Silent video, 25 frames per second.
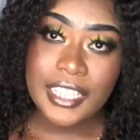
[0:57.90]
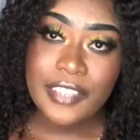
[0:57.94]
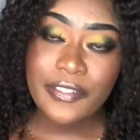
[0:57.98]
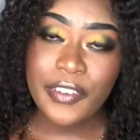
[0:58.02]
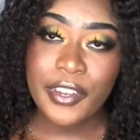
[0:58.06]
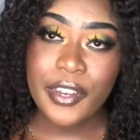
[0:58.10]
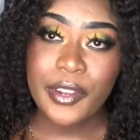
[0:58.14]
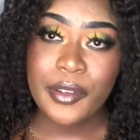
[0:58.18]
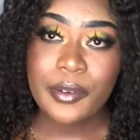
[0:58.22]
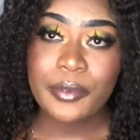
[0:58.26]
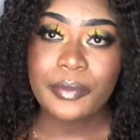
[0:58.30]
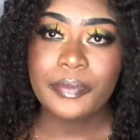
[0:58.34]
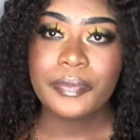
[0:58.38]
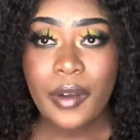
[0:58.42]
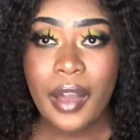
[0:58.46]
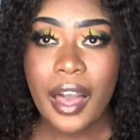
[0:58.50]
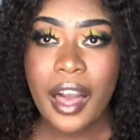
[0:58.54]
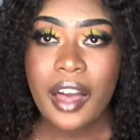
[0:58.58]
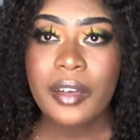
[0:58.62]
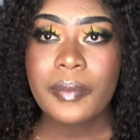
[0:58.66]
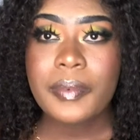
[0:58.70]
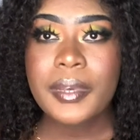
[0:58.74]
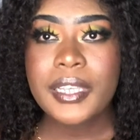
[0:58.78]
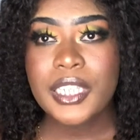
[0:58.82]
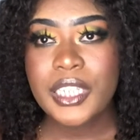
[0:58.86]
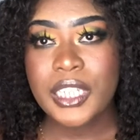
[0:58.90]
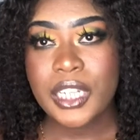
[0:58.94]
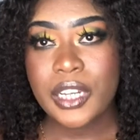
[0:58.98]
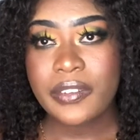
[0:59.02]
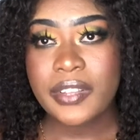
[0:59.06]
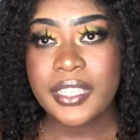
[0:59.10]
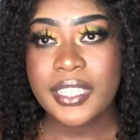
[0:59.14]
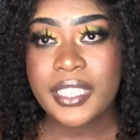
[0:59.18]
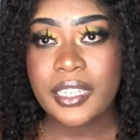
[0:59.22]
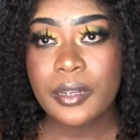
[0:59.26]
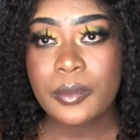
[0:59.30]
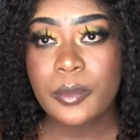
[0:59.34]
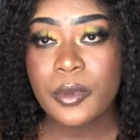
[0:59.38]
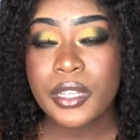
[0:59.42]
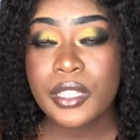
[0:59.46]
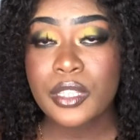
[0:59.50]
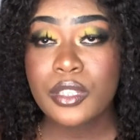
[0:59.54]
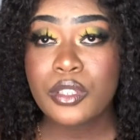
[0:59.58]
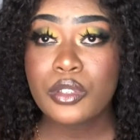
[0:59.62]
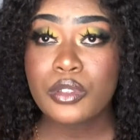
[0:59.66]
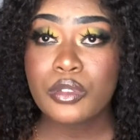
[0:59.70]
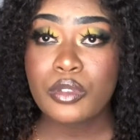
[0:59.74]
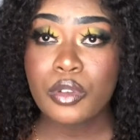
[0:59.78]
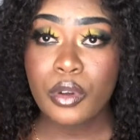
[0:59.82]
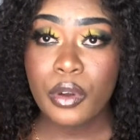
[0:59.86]
video, I'll be sharing someone's
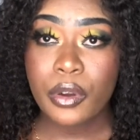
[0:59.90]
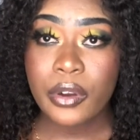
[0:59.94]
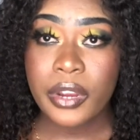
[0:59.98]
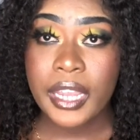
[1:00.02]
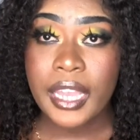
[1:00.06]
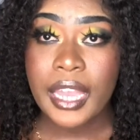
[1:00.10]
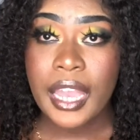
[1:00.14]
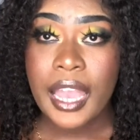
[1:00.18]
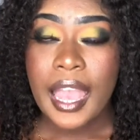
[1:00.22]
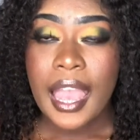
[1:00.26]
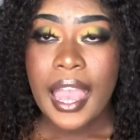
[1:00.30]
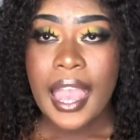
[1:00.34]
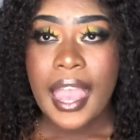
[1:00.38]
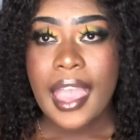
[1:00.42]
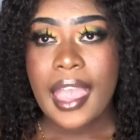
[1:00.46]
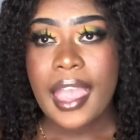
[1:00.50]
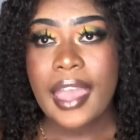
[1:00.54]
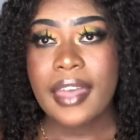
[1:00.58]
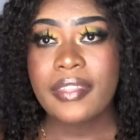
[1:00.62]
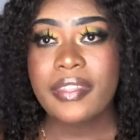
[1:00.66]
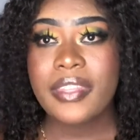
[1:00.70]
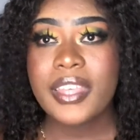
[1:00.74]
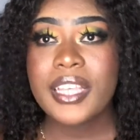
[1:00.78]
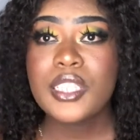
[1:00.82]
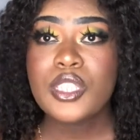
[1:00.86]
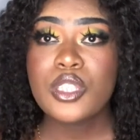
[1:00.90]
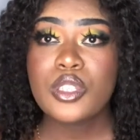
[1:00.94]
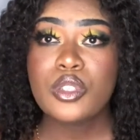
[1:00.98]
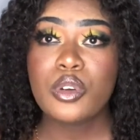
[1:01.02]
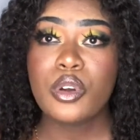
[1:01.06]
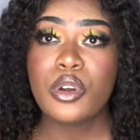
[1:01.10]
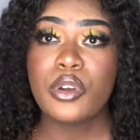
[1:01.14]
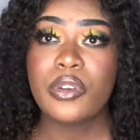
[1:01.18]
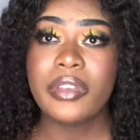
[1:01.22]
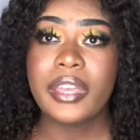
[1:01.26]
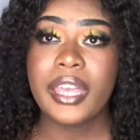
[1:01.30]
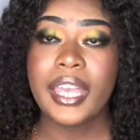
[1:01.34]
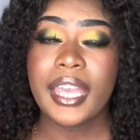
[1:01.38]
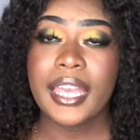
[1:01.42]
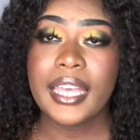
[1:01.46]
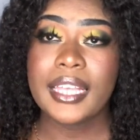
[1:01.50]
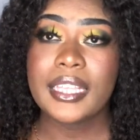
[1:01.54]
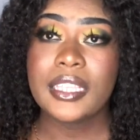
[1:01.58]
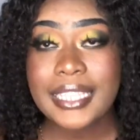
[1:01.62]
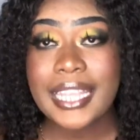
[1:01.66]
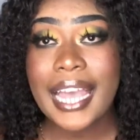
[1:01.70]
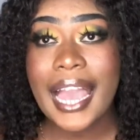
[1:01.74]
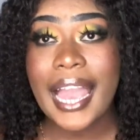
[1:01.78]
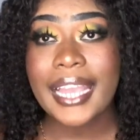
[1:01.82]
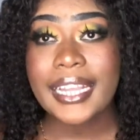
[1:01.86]
story. And this story
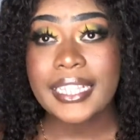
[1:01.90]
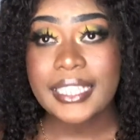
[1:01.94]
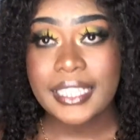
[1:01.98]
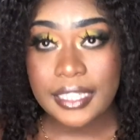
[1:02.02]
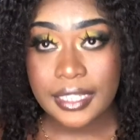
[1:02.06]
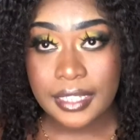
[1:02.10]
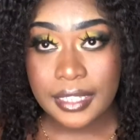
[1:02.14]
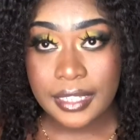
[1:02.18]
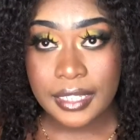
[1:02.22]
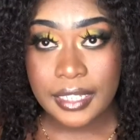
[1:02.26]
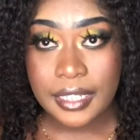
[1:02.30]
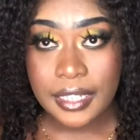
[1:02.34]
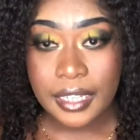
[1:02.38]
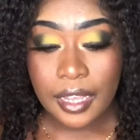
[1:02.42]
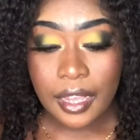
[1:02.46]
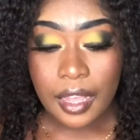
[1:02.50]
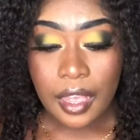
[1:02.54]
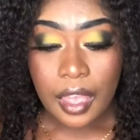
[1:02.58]
is titled,